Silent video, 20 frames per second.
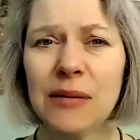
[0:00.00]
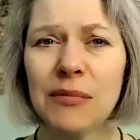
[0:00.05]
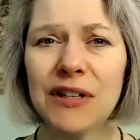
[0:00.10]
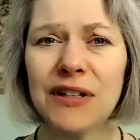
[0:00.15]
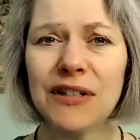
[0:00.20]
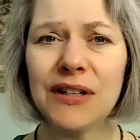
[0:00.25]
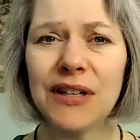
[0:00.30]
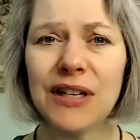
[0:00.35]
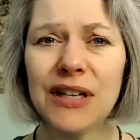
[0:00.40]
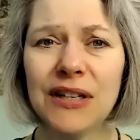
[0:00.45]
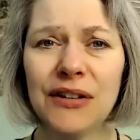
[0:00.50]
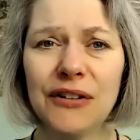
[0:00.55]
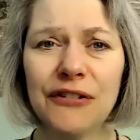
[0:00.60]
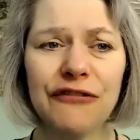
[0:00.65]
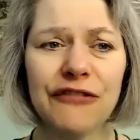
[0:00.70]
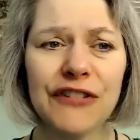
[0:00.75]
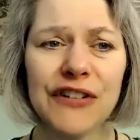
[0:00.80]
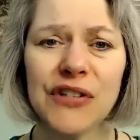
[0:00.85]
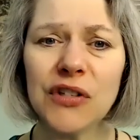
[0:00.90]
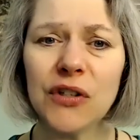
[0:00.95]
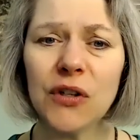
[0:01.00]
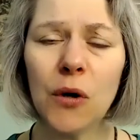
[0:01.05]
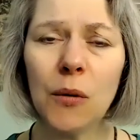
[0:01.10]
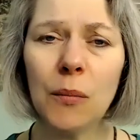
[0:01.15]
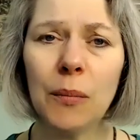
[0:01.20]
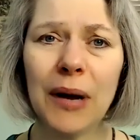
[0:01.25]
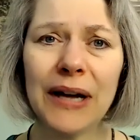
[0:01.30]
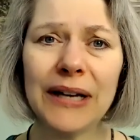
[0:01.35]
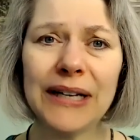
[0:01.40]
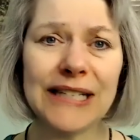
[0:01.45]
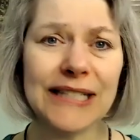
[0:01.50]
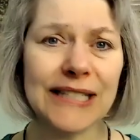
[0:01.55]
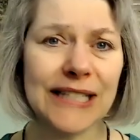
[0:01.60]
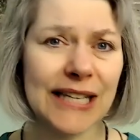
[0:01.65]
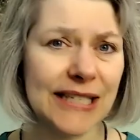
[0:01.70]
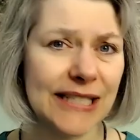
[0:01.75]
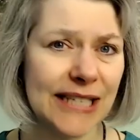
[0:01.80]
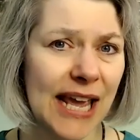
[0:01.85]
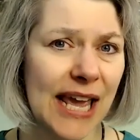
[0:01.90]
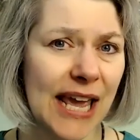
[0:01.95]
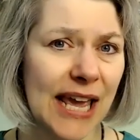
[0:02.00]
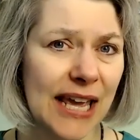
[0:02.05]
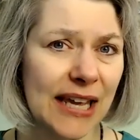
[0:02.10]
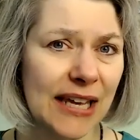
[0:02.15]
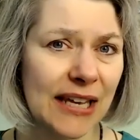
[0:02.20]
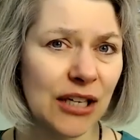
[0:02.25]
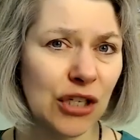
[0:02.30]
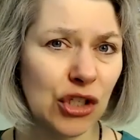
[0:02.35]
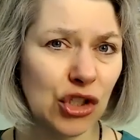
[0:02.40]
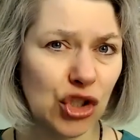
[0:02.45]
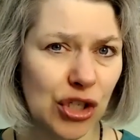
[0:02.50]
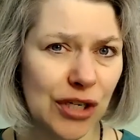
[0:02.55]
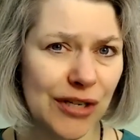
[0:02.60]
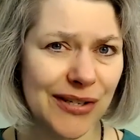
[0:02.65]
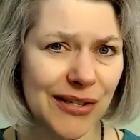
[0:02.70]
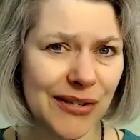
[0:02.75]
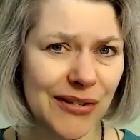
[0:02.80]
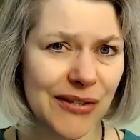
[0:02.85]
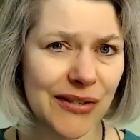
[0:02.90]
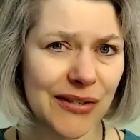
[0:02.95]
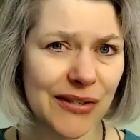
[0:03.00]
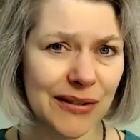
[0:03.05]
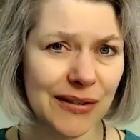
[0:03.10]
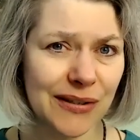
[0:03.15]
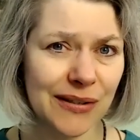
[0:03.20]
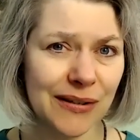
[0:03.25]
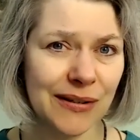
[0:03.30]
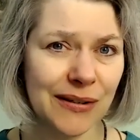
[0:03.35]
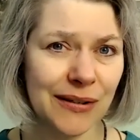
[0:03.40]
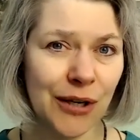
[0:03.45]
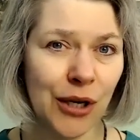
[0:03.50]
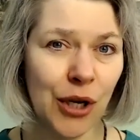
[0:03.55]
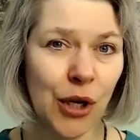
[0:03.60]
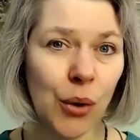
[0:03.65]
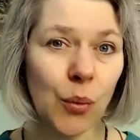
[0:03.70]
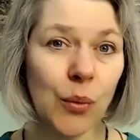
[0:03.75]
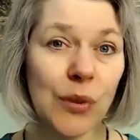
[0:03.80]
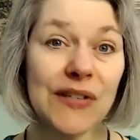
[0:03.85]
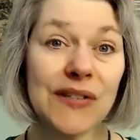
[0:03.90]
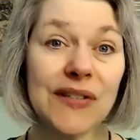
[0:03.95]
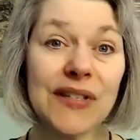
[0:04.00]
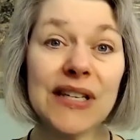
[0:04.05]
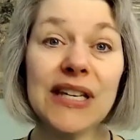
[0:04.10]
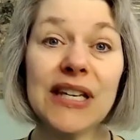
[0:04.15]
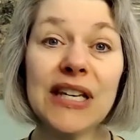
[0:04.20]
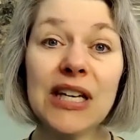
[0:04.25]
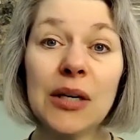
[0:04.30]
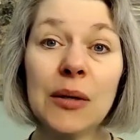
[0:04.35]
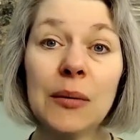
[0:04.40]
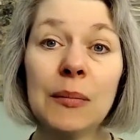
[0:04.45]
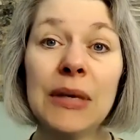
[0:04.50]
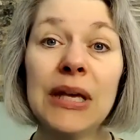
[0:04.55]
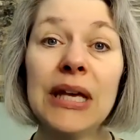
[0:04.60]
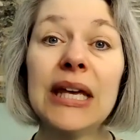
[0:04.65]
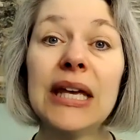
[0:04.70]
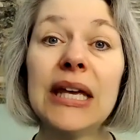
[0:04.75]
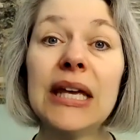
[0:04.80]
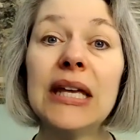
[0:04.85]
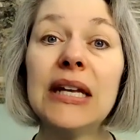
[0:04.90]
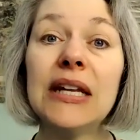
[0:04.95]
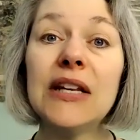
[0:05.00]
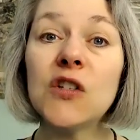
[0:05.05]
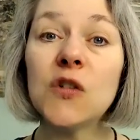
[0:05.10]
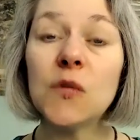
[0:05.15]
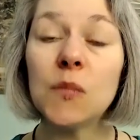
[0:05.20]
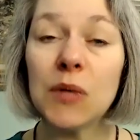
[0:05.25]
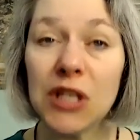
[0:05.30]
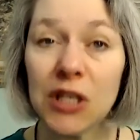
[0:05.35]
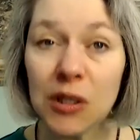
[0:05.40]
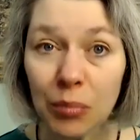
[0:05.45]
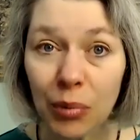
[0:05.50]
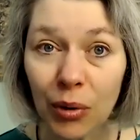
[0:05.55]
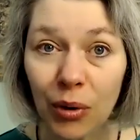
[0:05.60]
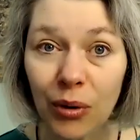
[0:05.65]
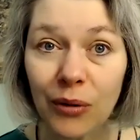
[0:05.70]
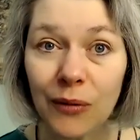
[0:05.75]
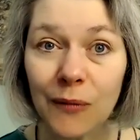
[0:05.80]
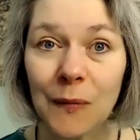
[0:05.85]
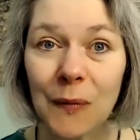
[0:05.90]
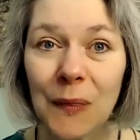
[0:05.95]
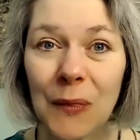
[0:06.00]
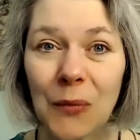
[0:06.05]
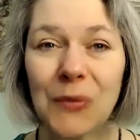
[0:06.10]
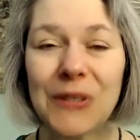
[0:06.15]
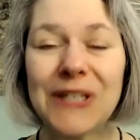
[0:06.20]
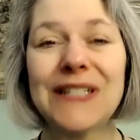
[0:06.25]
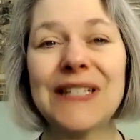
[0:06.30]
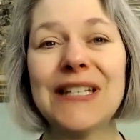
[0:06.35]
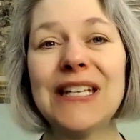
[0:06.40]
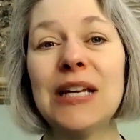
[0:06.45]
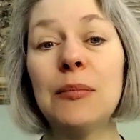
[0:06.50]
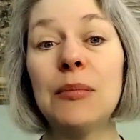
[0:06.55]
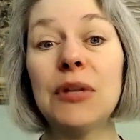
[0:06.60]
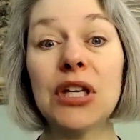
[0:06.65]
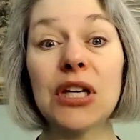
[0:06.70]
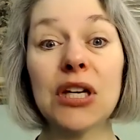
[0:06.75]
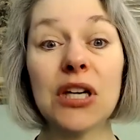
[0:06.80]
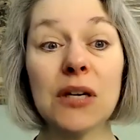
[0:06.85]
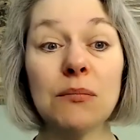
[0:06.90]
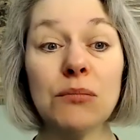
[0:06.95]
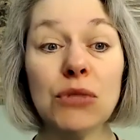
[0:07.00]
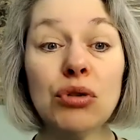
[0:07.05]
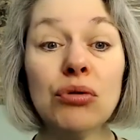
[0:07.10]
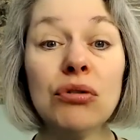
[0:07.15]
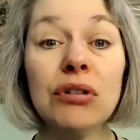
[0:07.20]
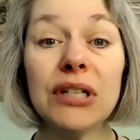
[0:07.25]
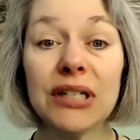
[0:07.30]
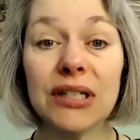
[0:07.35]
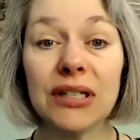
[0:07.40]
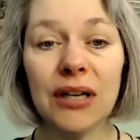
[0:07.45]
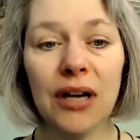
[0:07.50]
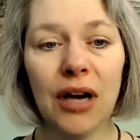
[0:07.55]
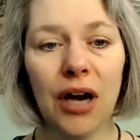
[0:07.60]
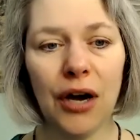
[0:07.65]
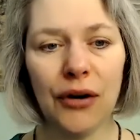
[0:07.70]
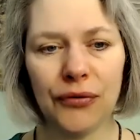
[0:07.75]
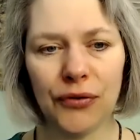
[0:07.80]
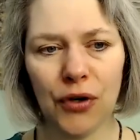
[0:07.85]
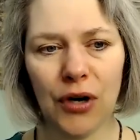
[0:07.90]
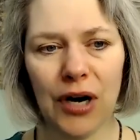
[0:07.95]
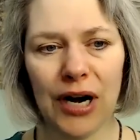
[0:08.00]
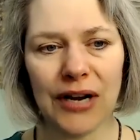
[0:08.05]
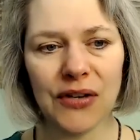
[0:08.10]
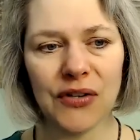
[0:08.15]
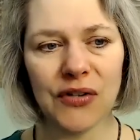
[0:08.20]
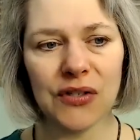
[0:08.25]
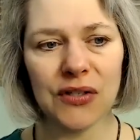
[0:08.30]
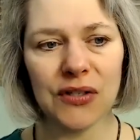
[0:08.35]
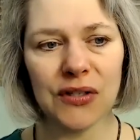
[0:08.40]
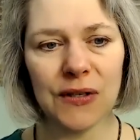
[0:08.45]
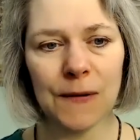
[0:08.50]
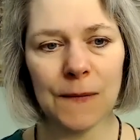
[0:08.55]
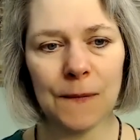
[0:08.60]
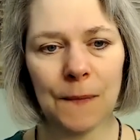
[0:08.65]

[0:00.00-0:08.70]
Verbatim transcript: him in the, in the physical body today, Jesus. We see him in his people, we see him in the community of Christ.